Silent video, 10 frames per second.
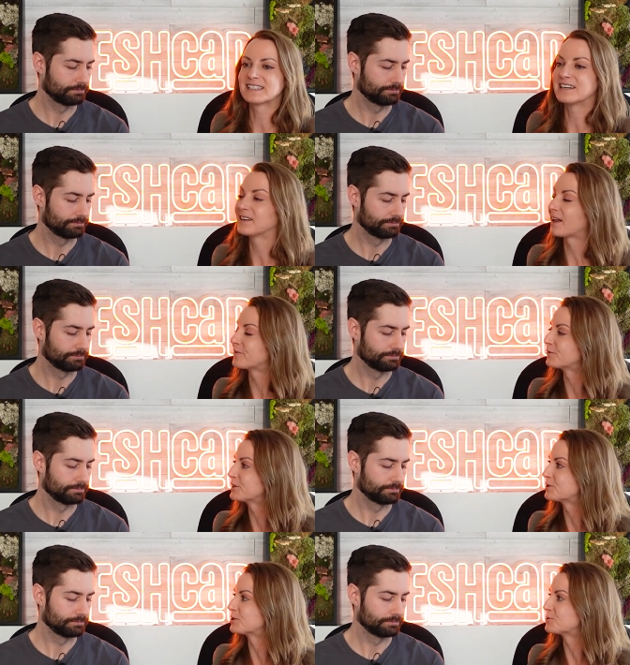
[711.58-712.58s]
Speaker 1: seen a lot of
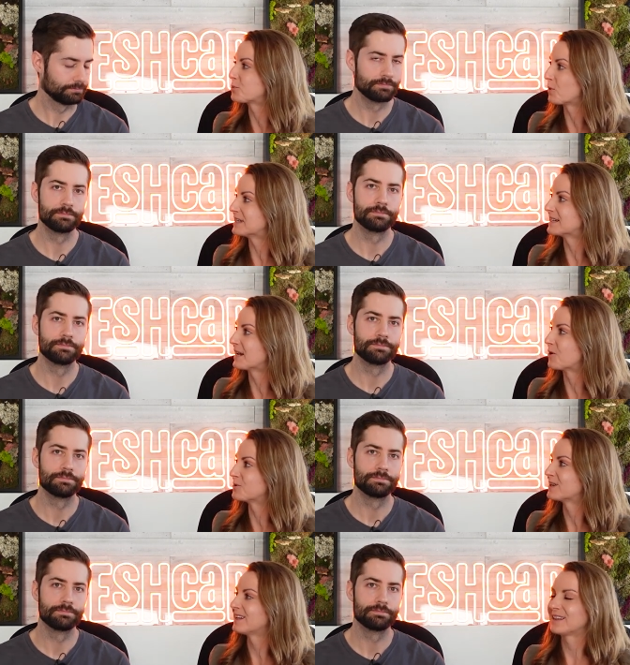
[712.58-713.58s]
research pointing
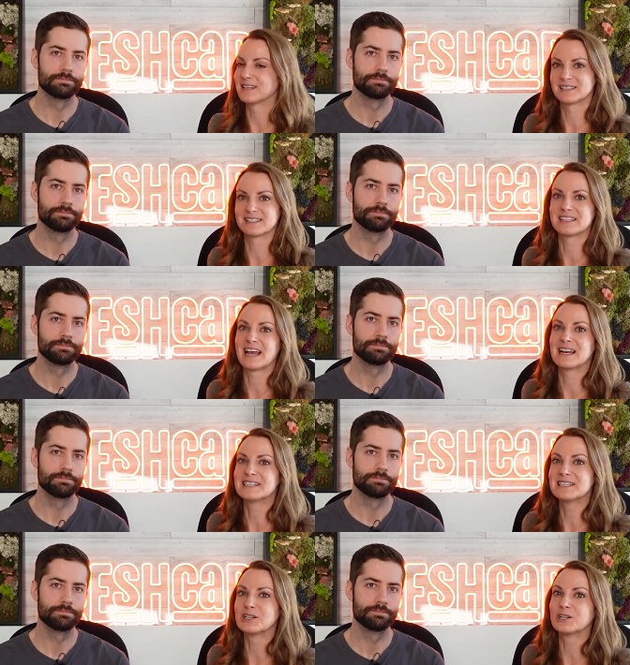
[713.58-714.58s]
out this is the
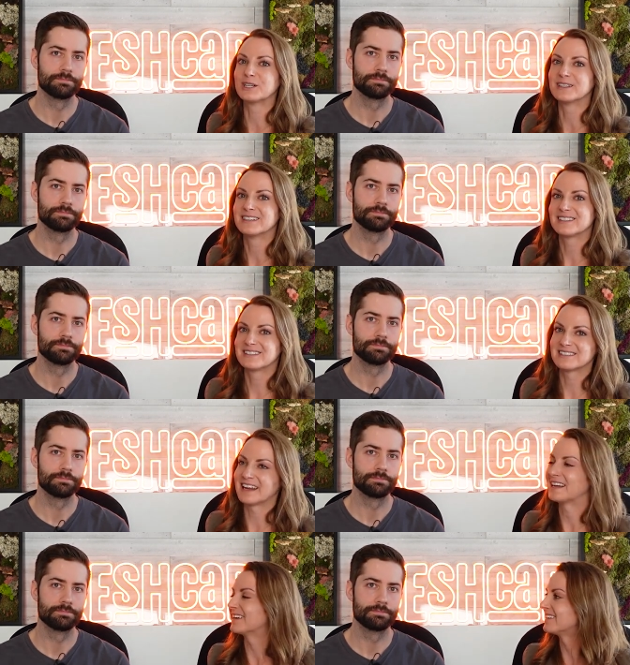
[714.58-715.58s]
ideal,
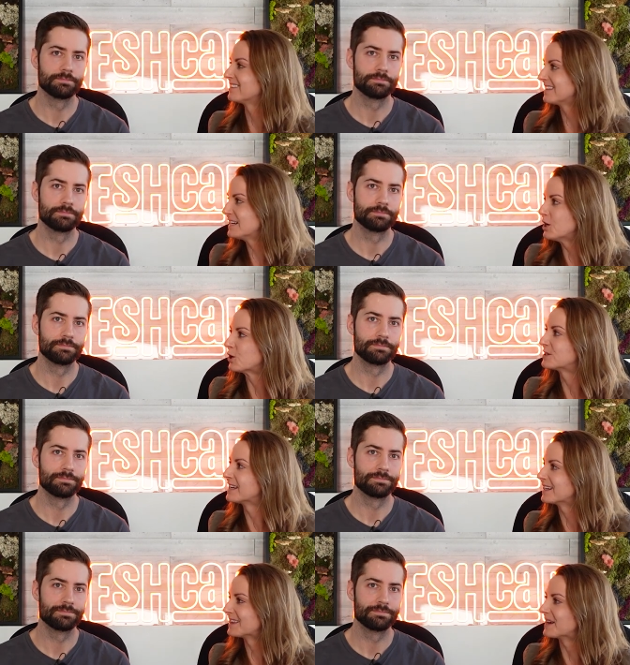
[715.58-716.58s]
take it here,
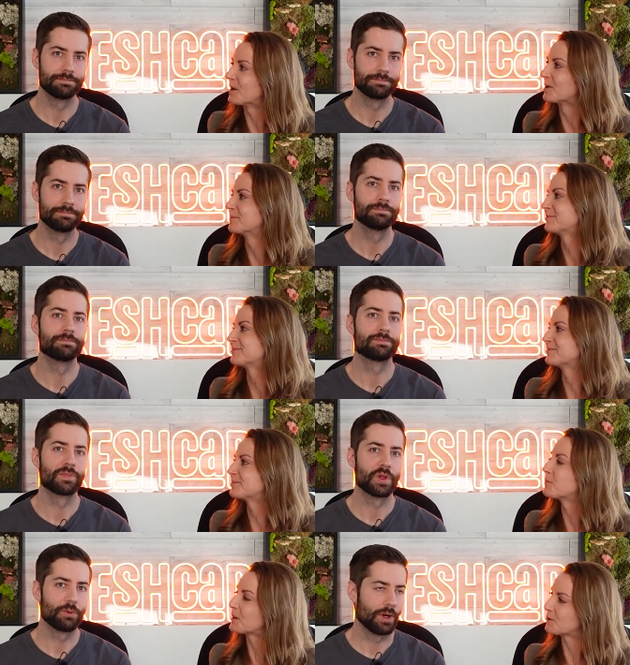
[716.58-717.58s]
take it there.
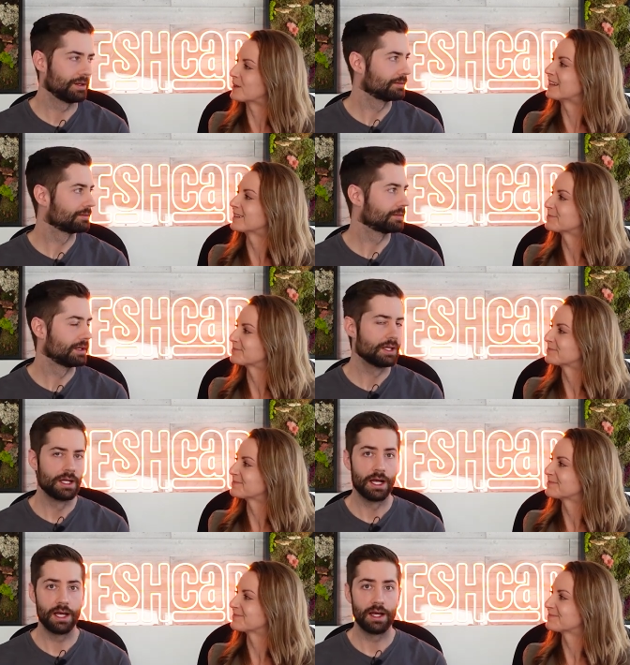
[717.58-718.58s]
What
Speaker 2: do you right. think?
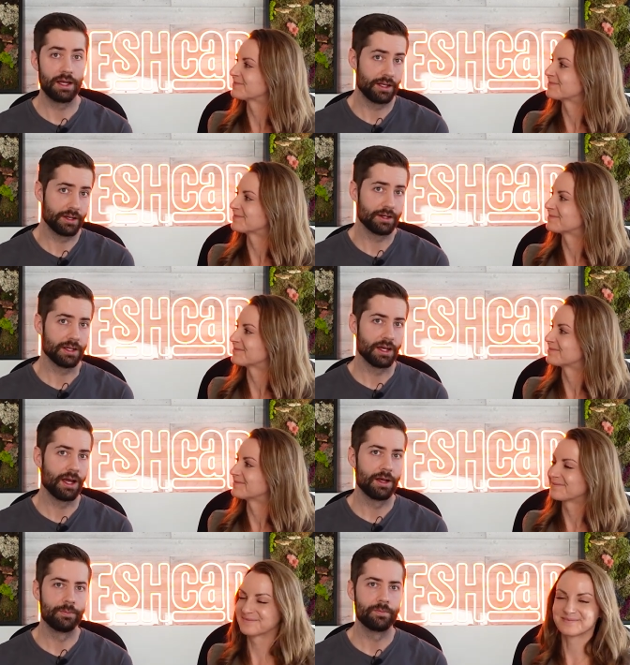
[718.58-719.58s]
Uh, I agree.
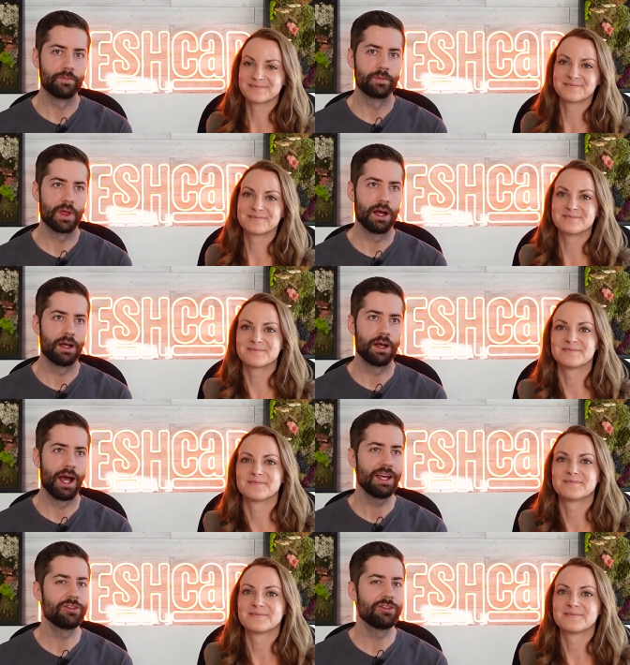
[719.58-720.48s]
Um, I